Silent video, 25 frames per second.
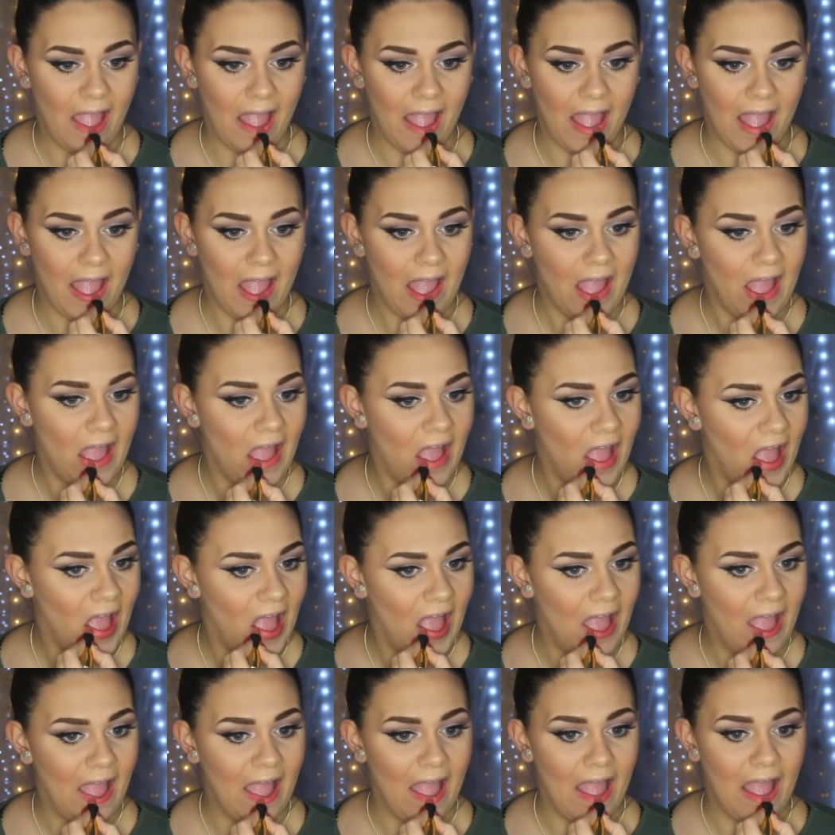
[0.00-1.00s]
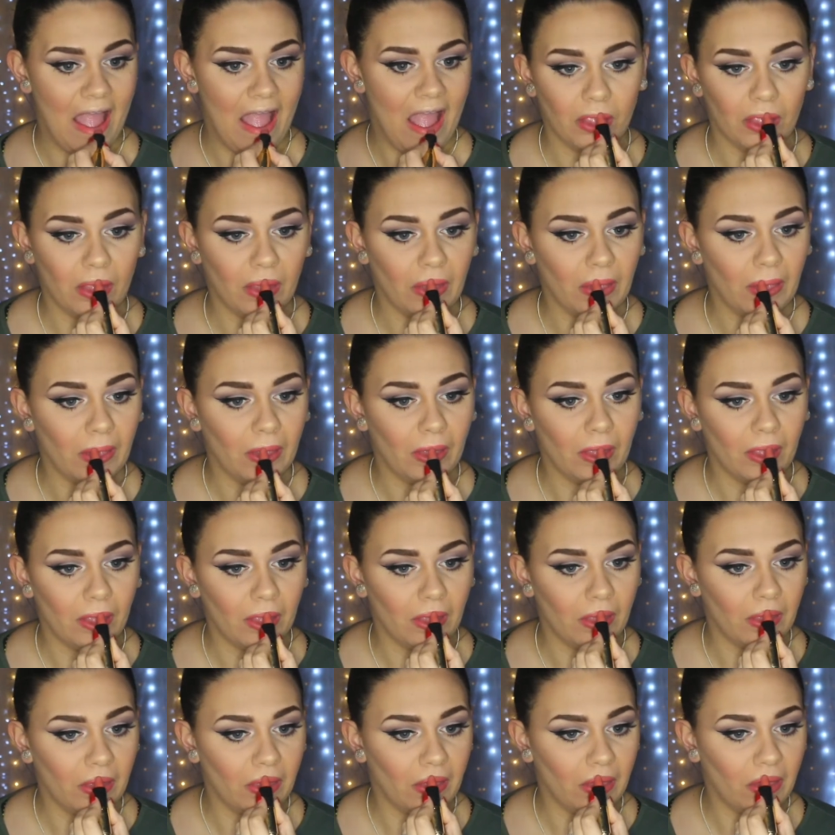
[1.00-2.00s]

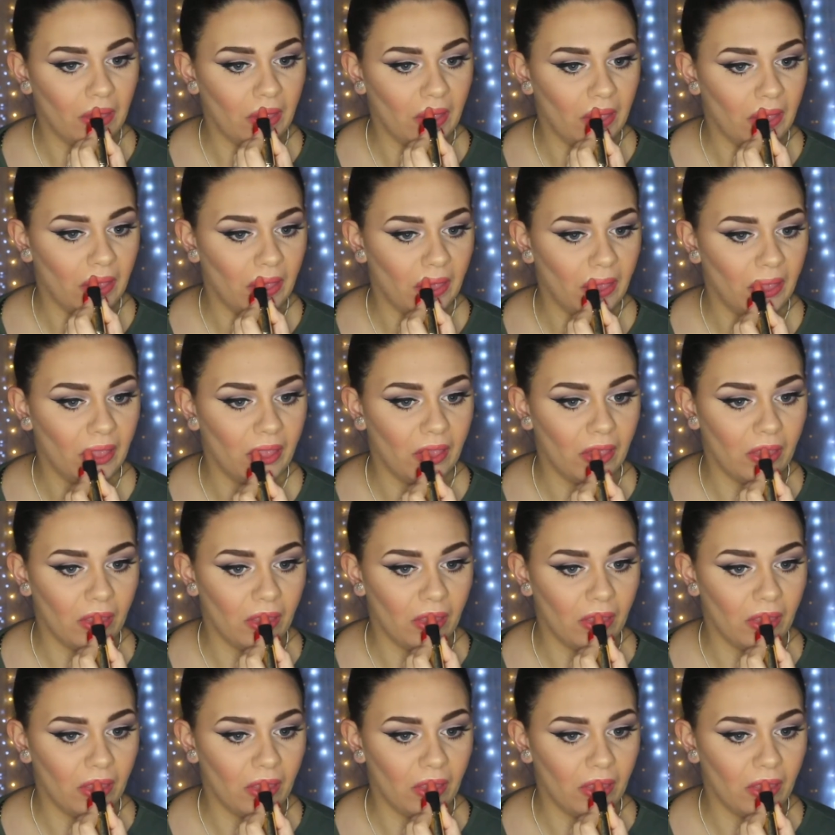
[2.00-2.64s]
[no speech]